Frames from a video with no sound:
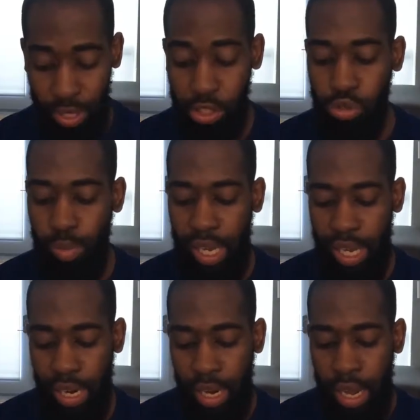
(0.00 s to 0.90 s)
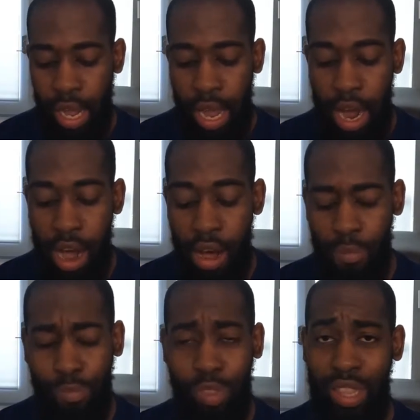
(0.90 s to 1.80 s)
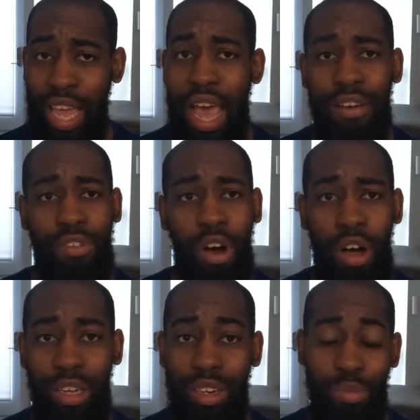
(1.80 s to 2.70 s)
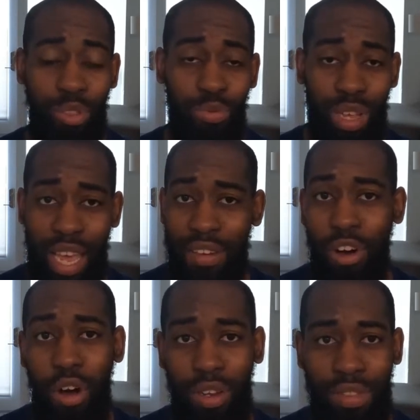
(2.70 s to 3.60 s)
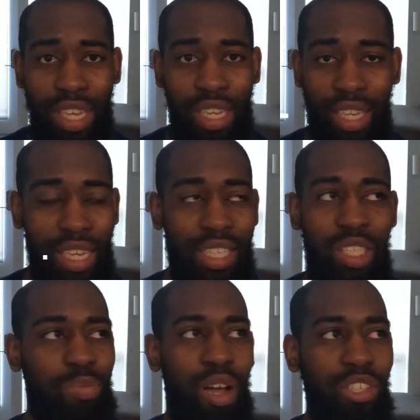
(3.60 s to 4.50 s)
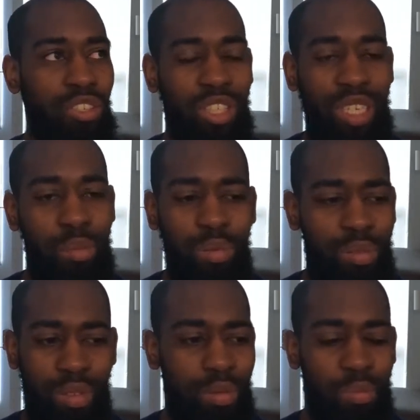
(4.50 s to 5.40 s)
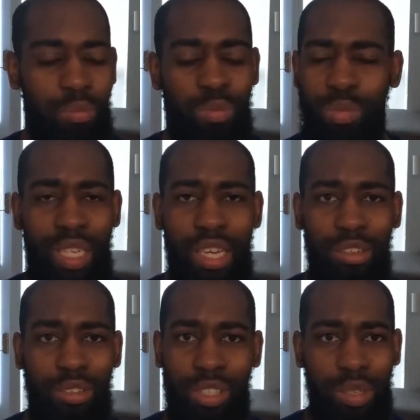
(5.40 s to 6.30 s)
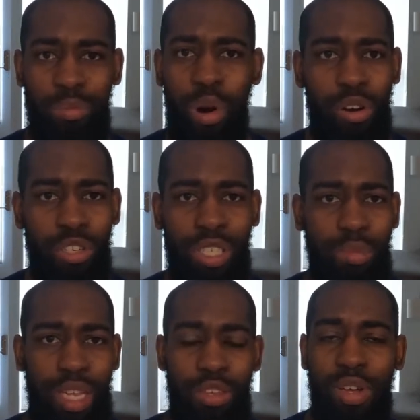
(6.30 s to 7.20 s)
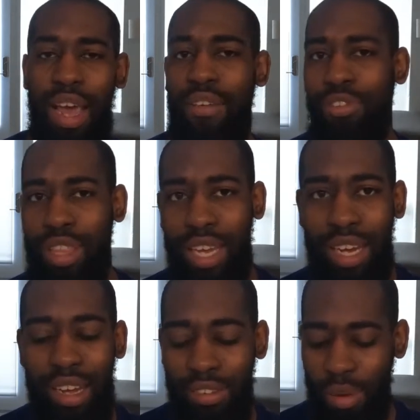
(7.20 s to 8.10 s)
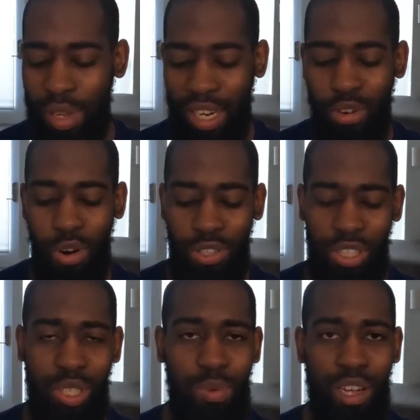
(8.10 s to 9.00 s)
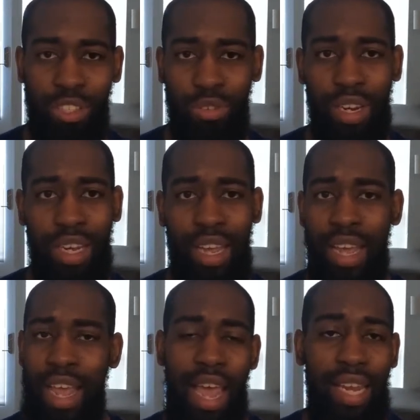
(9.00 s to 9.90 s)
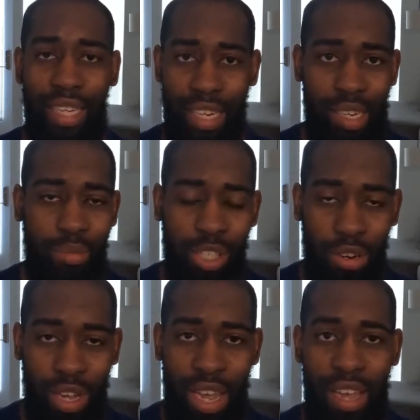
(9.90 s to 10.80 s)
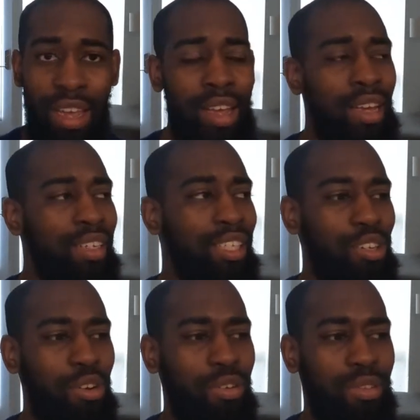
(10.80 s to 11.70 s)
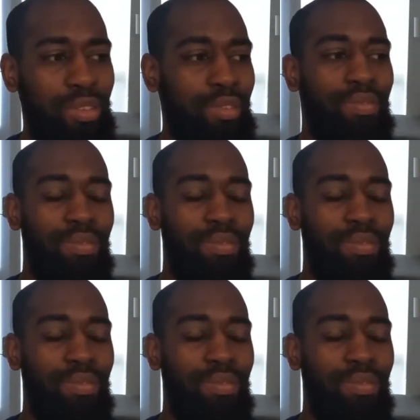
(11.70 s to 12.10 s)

really drew me in. They have, number three, they have all of the elite sponsorship deals and partnerships that you could ever think of. I mean, Coros is sponsoring Eliud Kipchoge, so